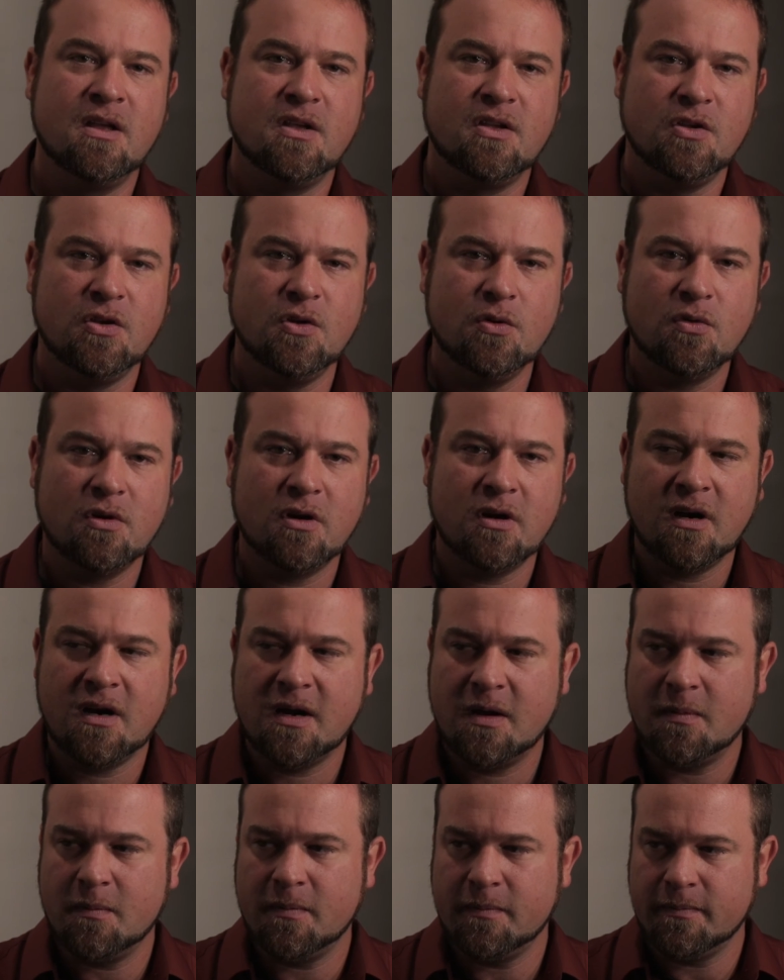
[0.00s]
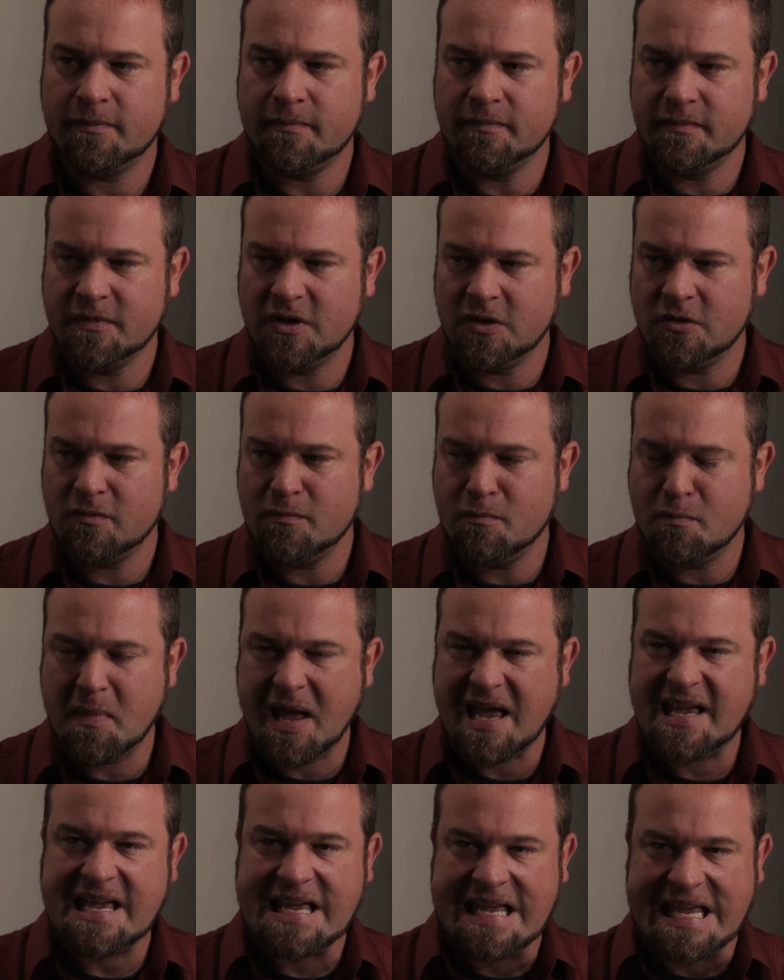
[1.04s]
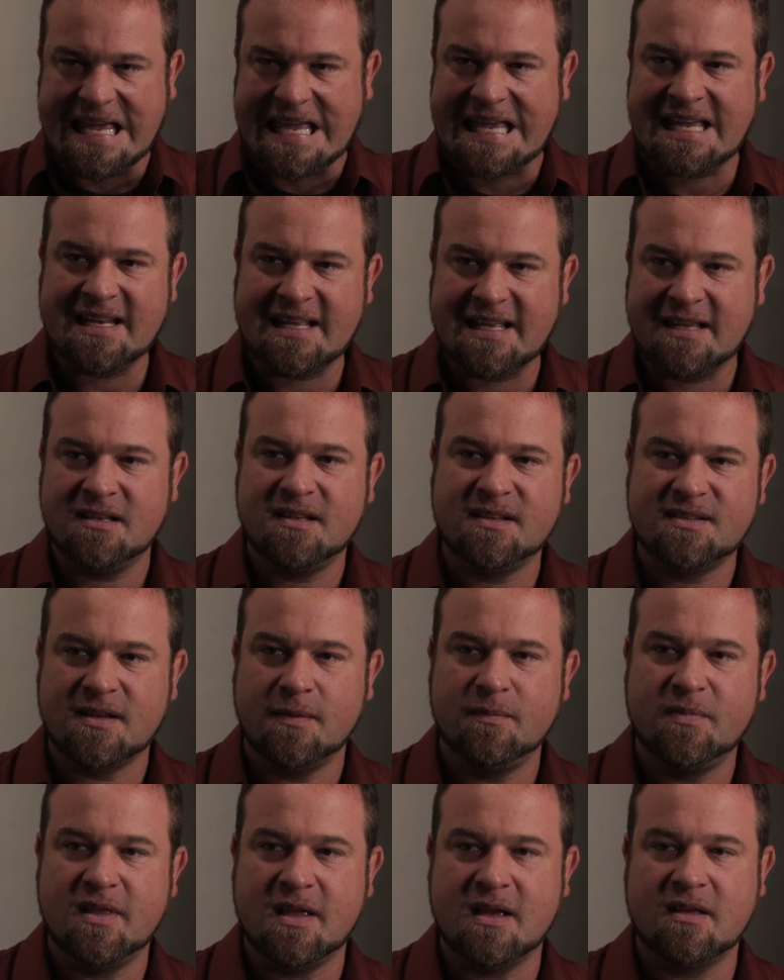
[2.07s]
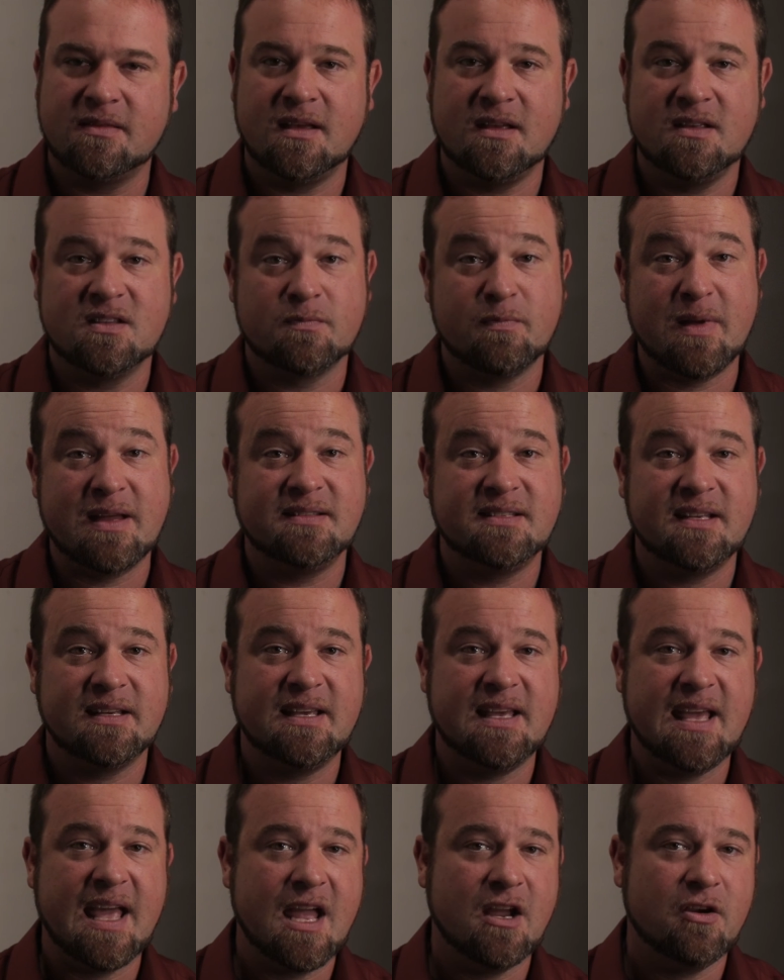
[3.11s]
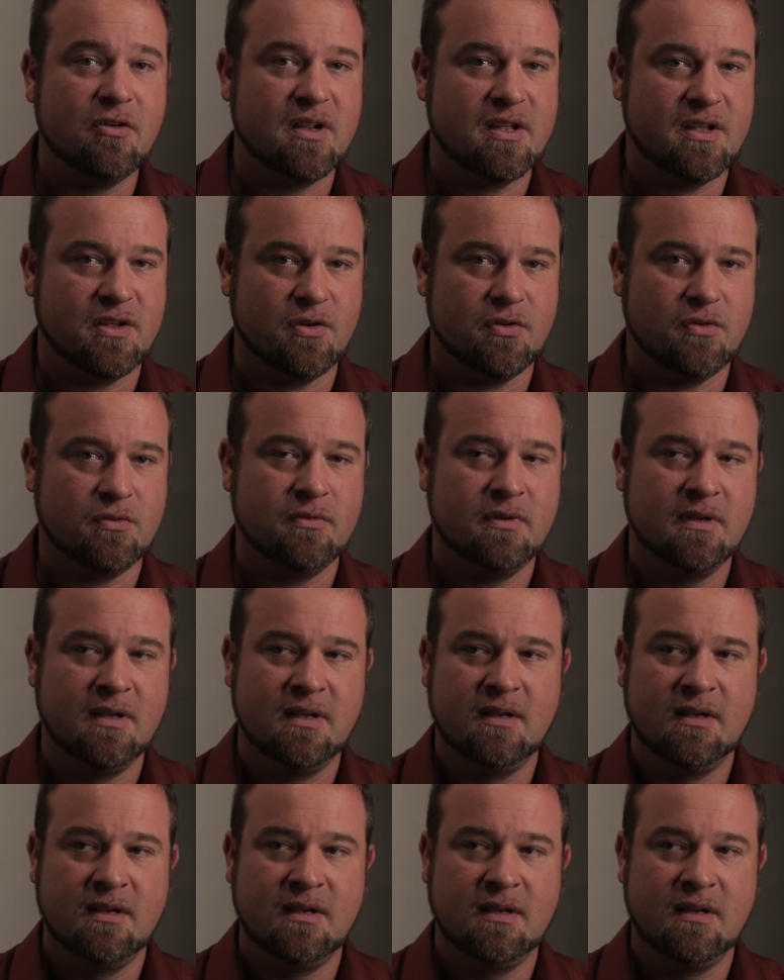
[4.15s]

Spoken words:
You're making it into something that is meant to carry you,